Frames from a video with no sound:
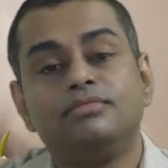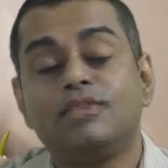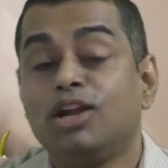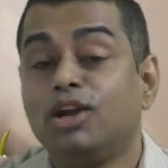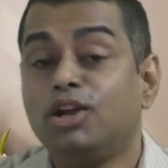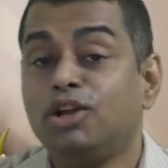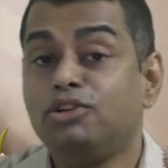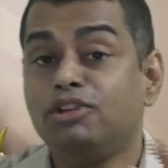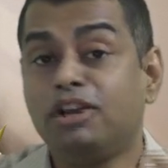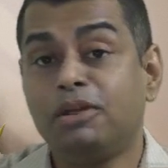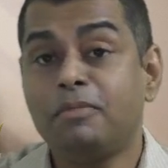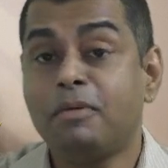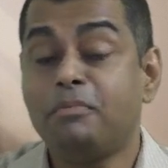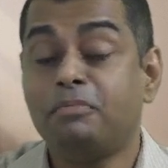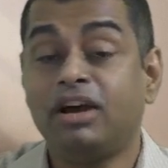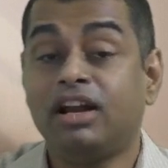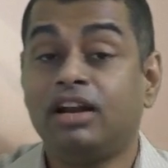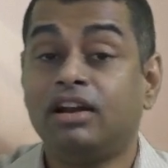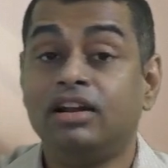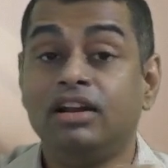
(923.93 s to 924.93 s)
You
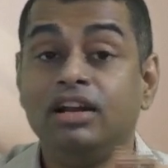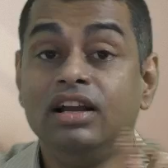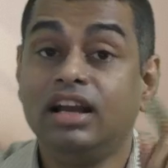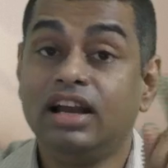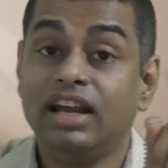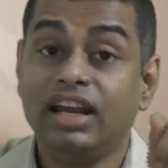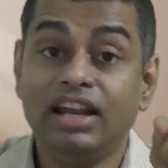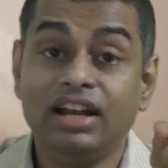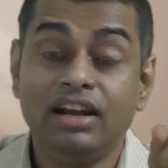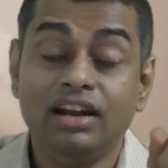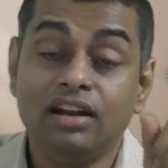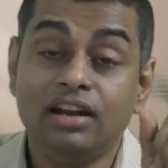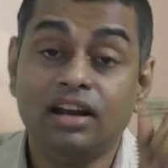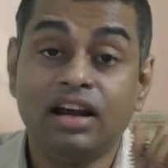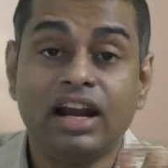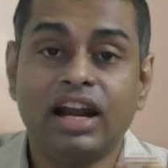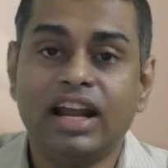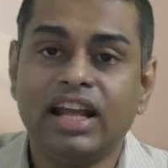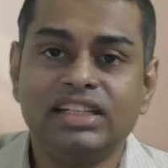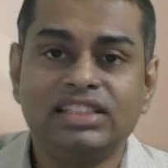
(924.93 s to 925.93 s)
remember in
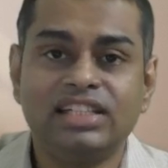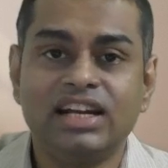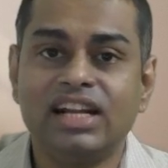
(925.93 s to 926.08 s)
Reliance